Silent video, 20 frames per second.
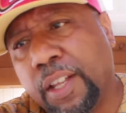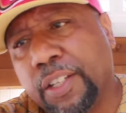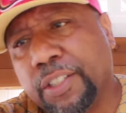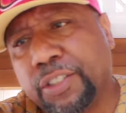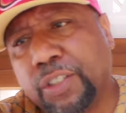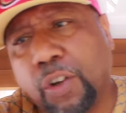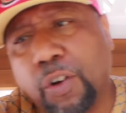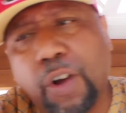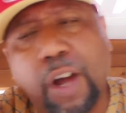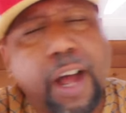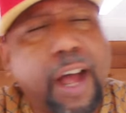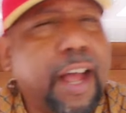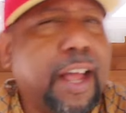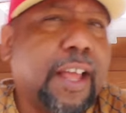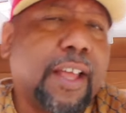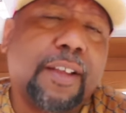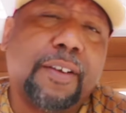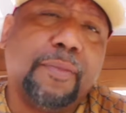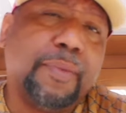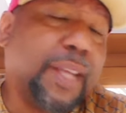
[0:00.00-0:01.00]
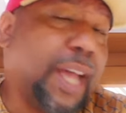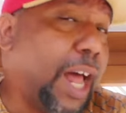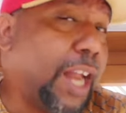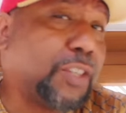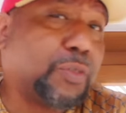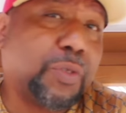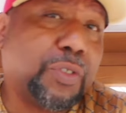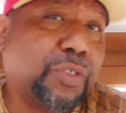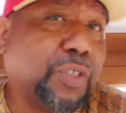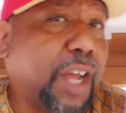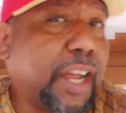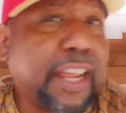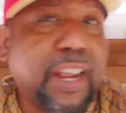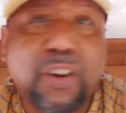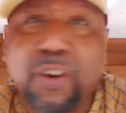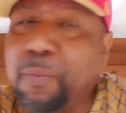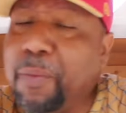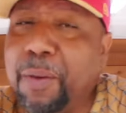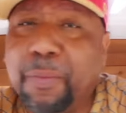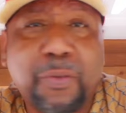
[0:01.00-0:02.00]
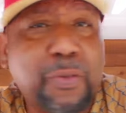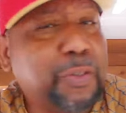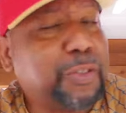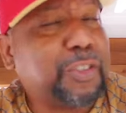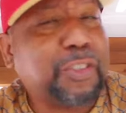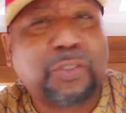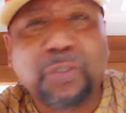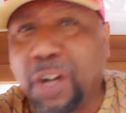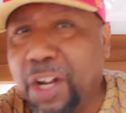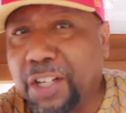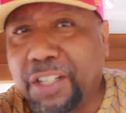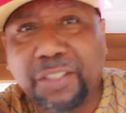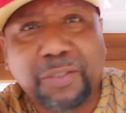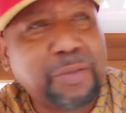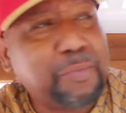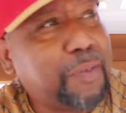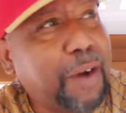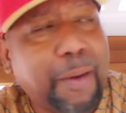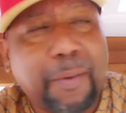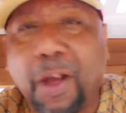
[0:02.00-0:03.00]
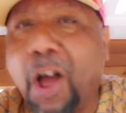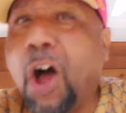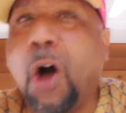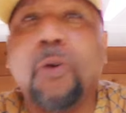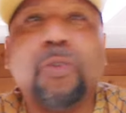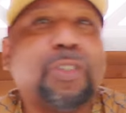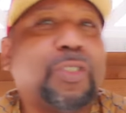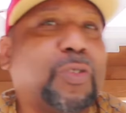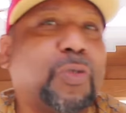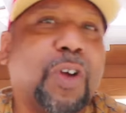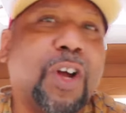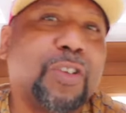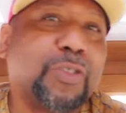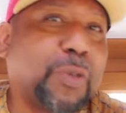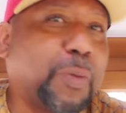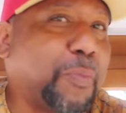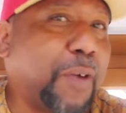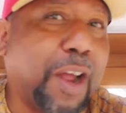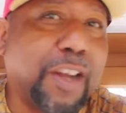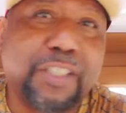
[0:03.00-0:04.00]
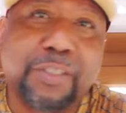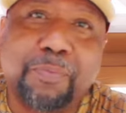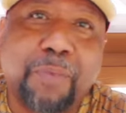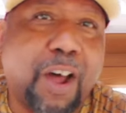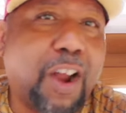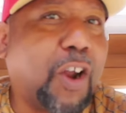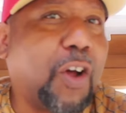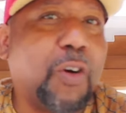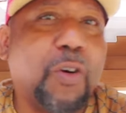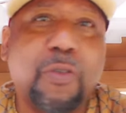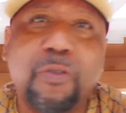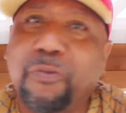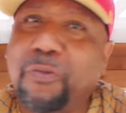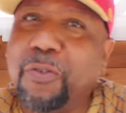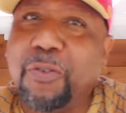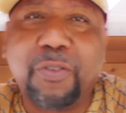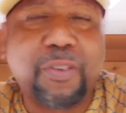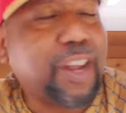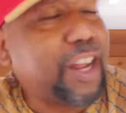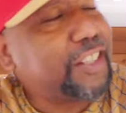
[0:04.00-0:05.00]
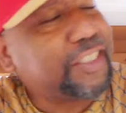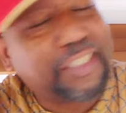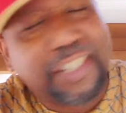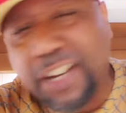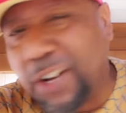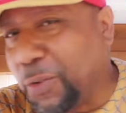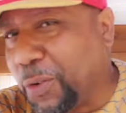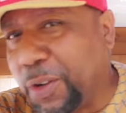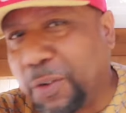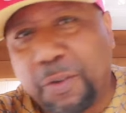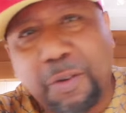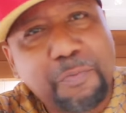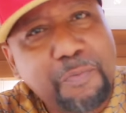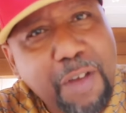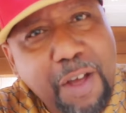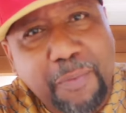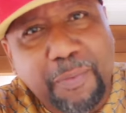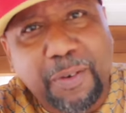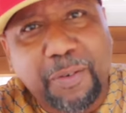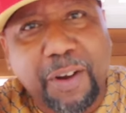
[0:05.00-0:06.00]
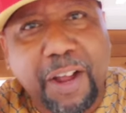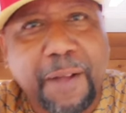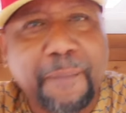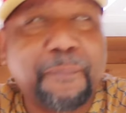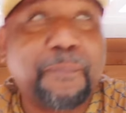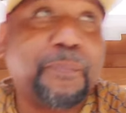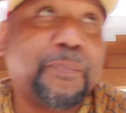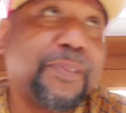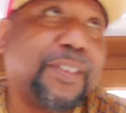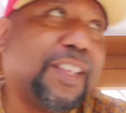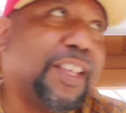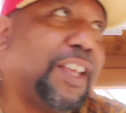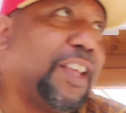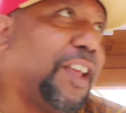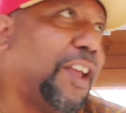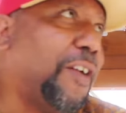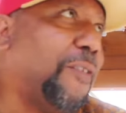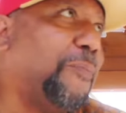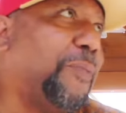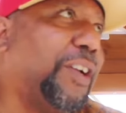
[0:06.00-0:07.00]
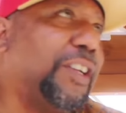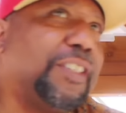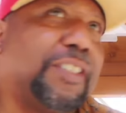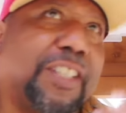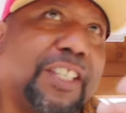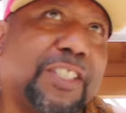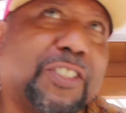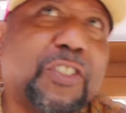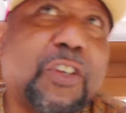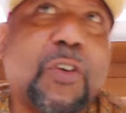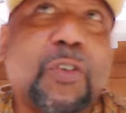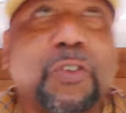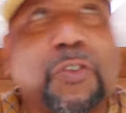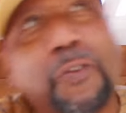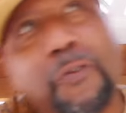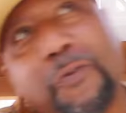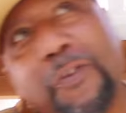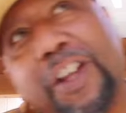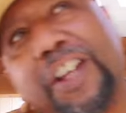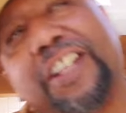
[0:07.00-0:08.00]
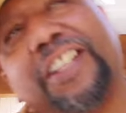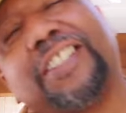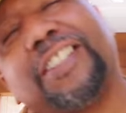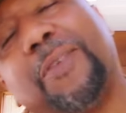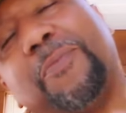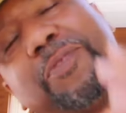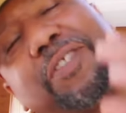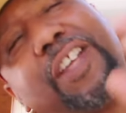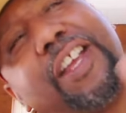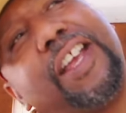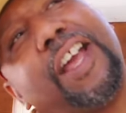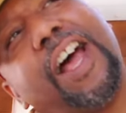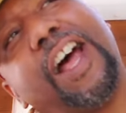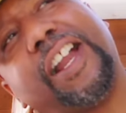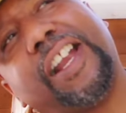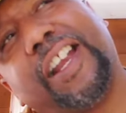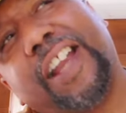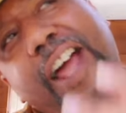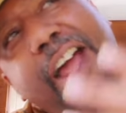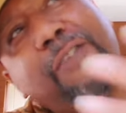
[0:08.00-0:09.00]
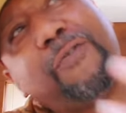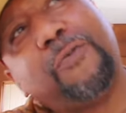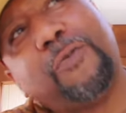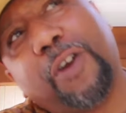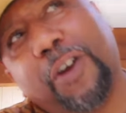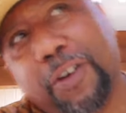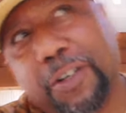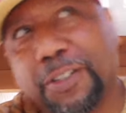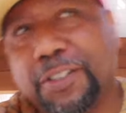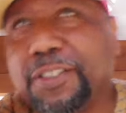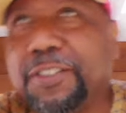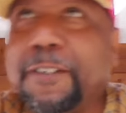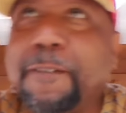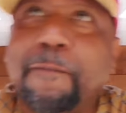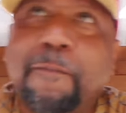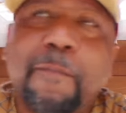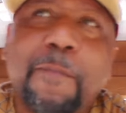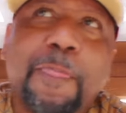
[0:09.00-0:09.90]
So, to be honest with you, I can't remember who was drunk because we probably all was drunk. So we probably just bought our own food. I just can't really remember, right? But Disco was so funny because I'm going to tell you how life works.